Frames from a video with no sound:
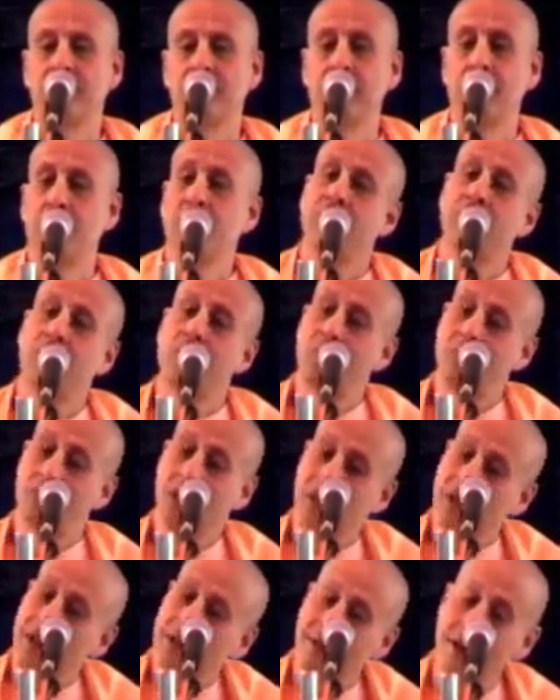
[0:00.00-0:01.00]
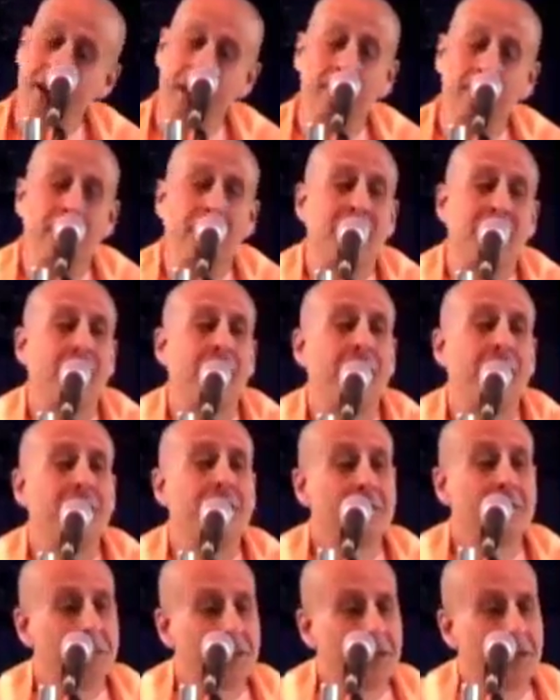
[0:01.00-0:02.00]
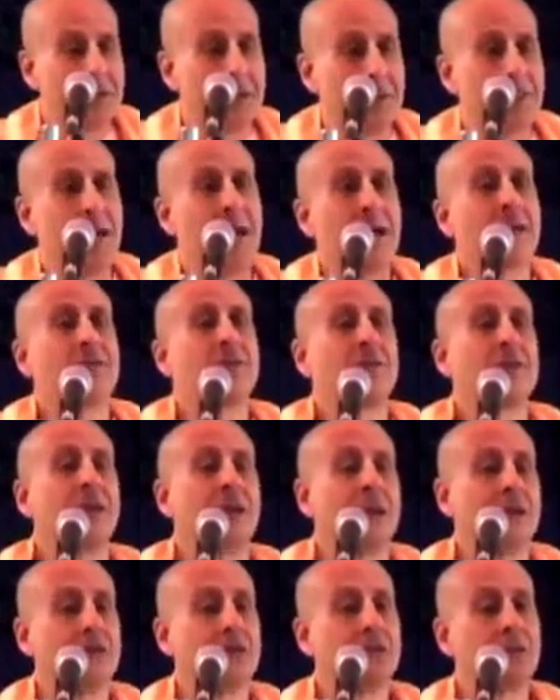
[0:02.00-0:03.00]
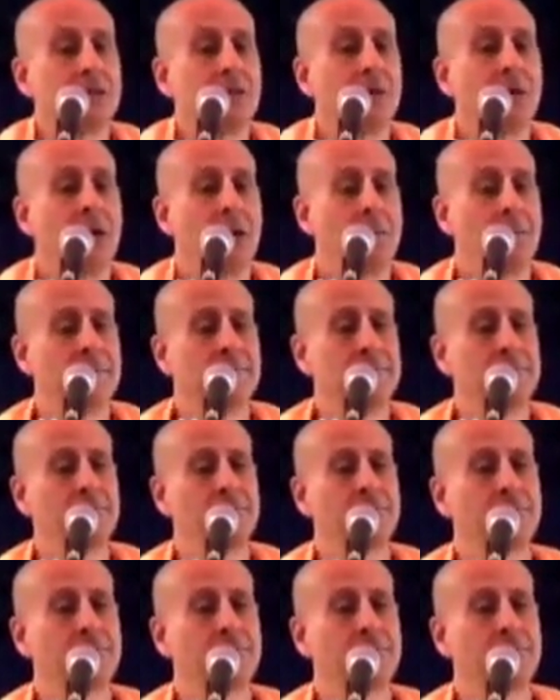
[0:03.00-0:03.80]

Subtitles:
He performed Harinam, carrying the deity back to Keturi Gram,